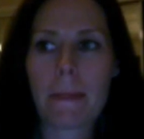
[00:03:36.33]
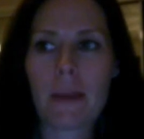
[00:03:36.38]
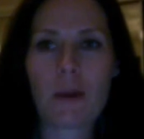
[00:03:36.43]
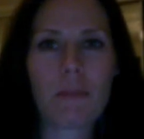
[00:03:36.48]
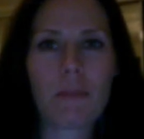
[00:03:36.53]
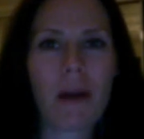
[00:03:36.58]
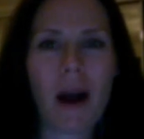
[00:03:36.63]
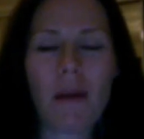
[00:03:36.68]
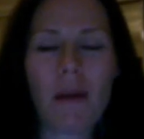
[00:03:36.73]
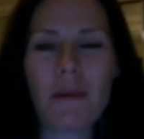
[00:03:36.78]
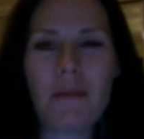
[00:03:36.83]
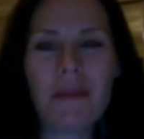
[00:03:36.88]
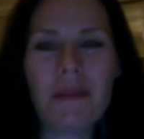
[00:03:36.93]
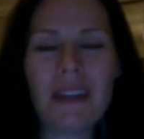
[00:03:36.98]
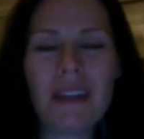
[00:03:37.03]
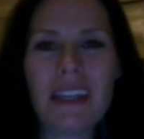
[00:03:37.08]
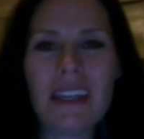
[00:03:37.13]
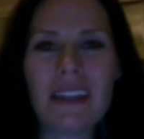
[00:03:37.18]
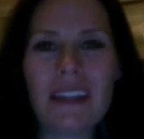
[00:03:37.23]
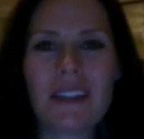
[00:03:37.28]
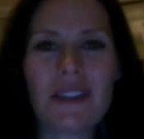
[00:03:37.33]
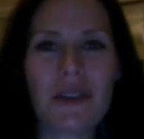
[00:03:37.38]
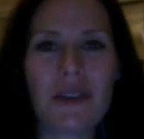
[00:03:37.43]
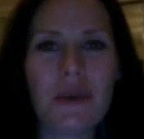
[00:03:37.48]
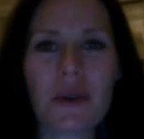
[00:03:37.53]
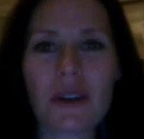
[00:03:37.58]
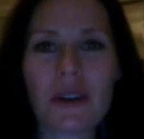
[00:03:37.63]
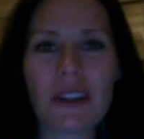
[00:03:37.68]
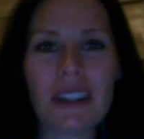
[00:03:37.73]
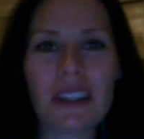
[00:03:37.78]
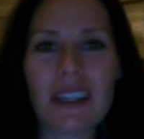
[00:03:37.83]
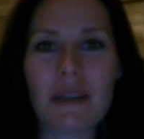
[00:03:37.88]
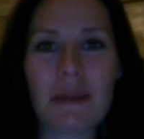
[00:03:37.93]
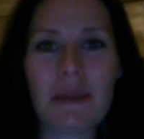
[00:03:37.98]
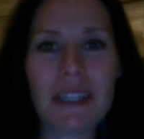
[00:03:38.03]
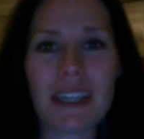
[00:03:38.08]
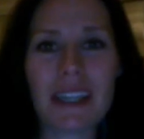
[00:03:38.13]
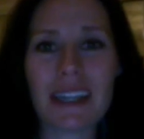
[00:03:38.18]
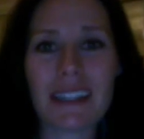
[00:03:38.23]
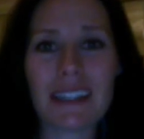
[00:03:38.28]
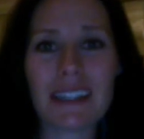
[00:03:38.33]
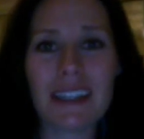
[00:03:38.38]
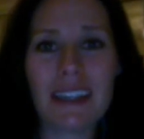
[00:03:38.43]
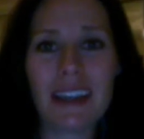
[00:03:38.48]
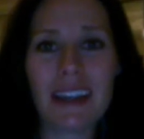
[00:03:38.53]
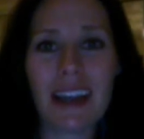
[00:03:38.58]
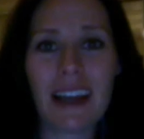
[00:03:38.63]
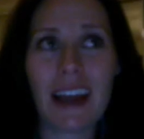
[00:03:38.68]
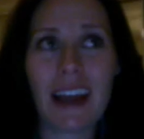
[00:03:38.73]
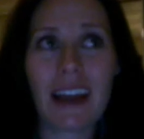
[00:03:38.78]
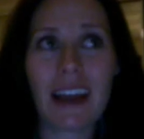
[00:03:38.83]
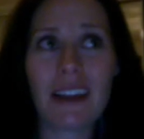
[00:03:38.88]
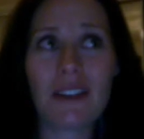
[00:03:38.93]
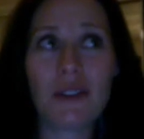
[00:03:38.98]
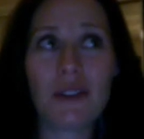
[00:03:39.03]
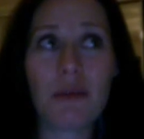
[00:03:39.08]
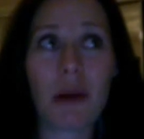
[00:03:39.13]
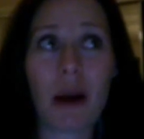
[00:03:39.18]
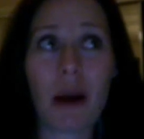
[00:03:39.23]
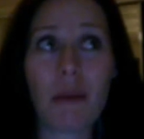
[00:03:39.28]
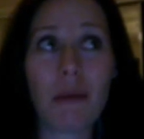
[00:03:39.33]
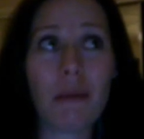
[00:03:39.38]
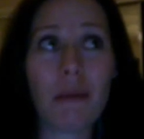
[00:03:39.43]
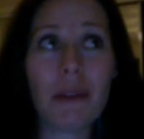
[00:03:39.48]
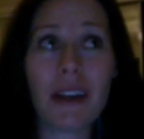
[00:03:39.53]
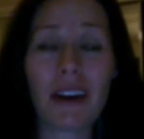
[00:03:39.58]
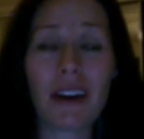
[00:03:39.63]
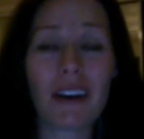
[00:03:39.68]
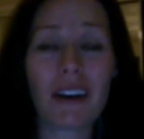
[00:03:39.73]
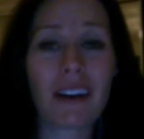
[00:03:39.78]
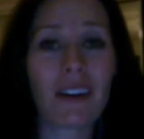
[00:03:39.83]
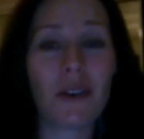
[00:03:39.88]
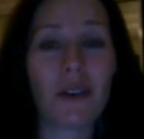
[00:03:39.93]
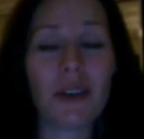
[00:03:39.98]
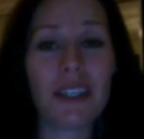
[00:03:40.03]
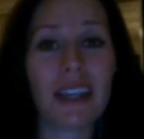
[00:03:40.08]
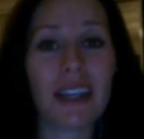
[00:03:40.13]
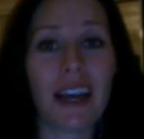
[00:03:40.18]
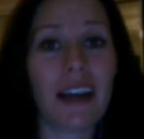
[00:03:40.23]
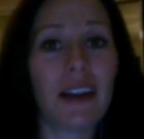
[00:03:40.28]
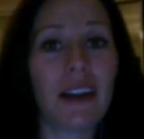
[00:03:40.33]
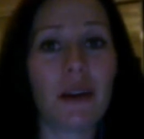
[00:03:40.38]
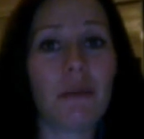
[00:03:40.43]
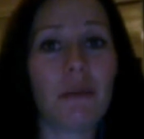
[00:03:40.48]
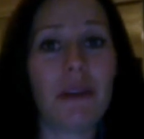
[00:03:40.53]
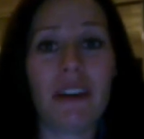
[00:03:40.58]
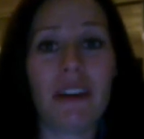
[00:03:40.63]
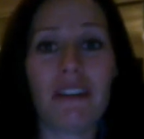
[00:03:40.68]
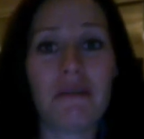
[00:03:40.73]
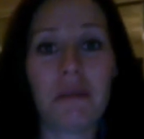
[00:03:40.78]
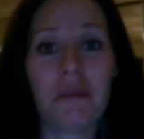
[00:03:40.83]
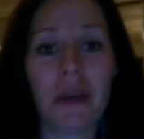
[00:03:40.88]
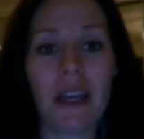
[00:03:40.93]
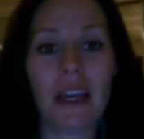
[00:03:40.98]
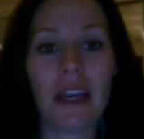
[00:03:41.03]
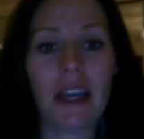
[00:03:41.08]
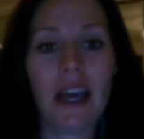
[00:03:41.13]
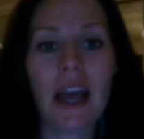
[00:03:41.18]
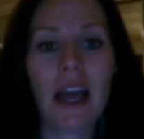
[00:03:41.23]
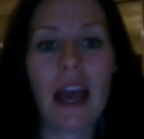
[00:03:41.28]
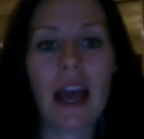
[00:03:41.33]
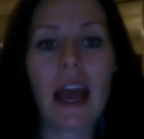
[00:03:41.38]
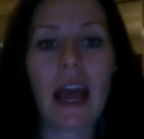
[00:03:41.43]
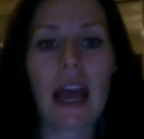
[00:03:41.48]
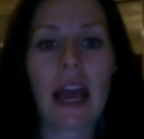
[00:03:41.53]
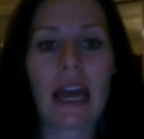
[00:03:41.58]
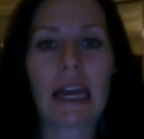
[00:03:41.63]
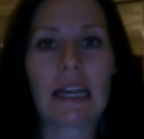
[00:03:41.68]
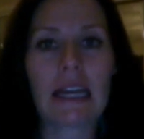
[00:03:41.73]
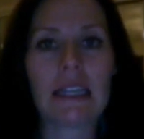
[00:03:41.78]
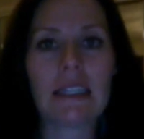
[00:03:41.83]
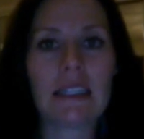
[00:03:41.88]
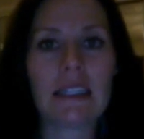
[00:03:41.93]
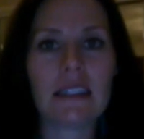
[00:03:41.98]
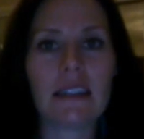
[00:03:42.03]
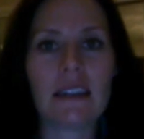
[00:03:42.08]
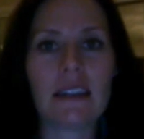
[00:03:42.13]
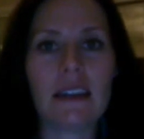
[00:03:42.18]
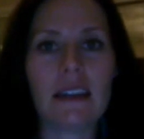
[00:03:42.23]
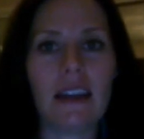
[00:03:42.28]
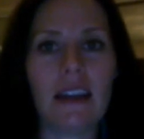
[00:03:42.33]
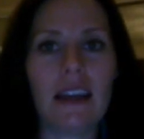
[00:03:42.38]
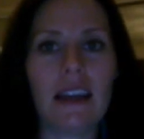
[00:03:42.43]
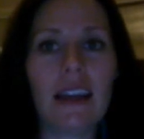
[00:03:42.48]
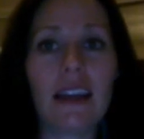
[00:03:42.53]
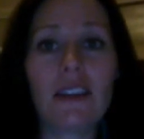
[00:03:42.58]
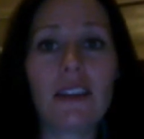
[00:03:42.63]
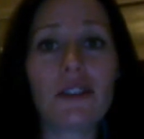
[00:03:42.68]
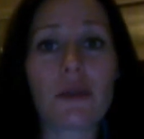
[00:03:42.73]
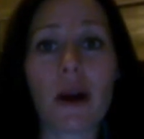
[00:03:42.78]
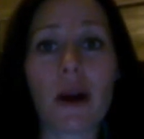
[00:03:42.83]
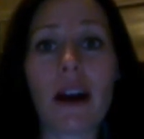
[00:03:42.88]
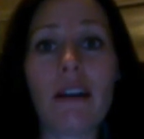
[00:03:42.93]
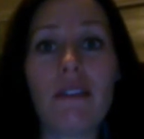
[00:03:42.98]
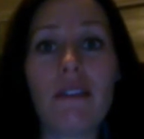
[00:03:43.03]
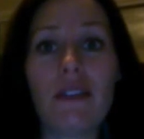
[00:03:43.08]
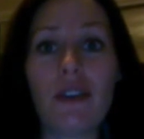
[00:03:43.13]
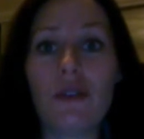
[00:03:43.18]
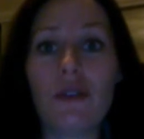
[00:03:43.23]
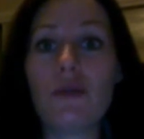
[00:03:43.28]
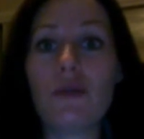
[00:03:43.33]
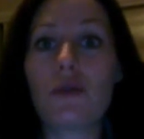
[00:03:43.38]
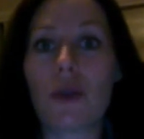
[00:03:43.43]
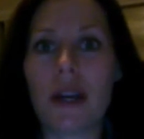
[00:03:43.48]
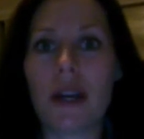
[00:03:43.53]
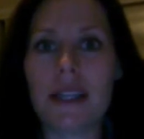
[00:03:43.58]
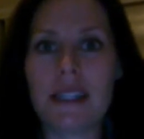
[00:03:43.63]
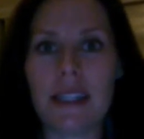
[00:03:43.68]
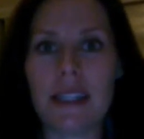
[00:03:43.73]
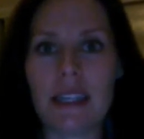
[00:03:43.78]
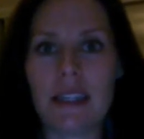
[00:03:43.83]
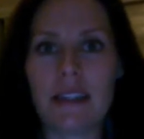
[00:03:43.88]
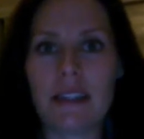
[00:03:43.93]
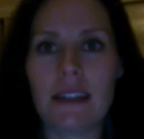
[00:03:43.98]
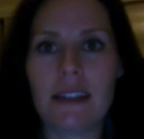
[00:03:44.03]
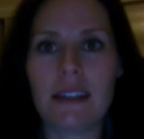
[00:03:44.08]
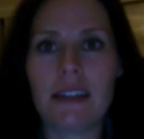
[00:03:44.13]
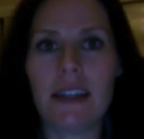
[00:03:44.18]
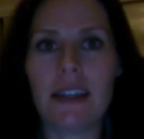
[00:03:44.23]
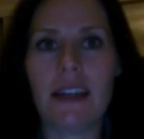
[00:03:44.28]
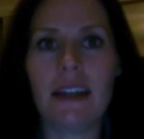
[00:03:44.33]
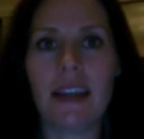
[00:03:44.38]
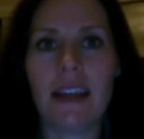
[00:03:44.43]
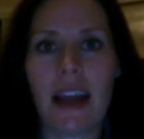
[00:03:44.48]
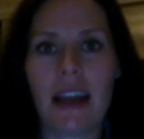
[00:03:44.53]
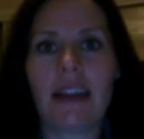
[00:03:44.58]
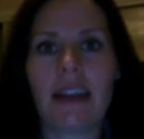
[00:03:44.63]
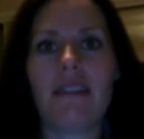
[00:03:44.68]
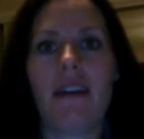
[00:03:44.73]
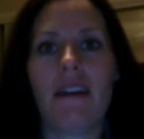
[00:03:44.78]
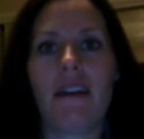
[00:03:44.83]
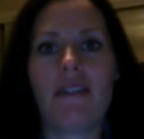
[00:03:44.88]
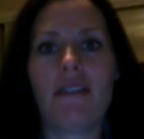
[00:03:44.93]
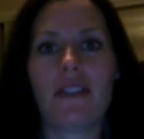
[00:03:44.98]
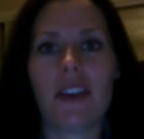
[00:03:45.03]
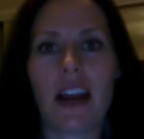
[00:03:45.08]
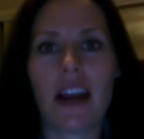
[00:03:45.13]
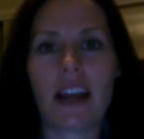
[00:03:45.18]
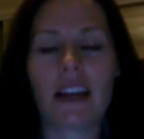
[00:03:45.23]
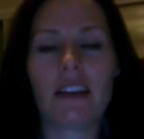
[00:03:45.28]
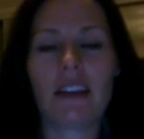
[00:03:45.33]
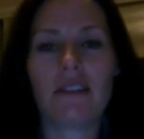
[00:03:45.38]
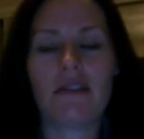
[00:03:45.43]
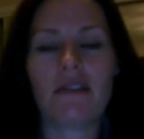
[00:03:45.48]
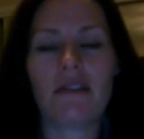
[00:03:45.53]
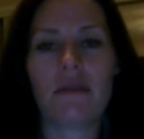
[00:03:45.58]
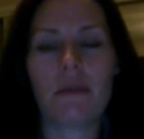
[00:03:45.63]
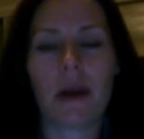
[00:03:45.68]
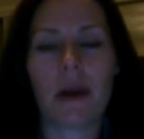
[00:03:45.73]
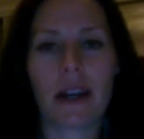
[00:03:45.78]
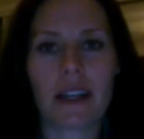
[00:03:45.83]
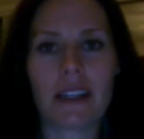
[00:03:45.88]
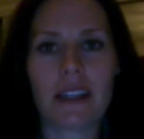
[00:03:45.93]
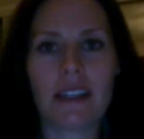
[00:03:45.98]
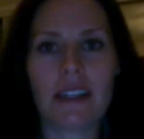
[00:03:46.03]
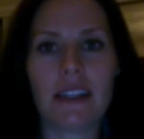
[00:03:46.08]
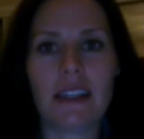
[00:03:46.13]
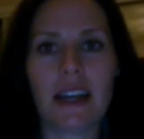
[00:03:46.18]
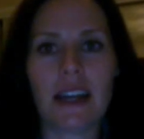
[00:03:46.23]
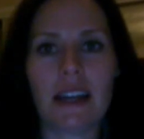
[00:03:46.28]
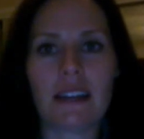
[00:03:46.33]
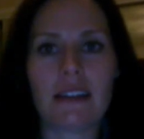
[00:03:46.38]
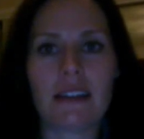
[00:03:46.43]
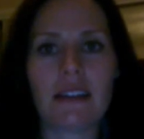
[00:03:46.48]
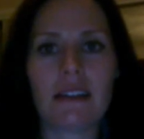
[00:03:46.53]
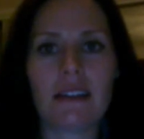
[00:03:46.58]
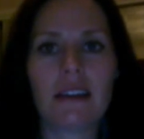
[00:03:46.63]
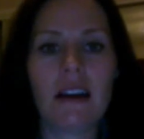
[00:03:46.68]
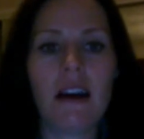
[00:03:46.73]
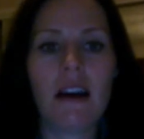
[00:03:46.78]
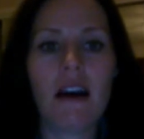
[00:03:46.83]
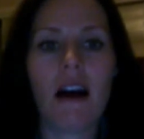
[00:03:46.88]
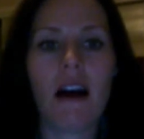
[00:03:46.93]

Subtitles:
you're probably too early to be testing, and you probably aren't going to get your BFP. And it can drive you crazy to see negative after negative pregnancy tests.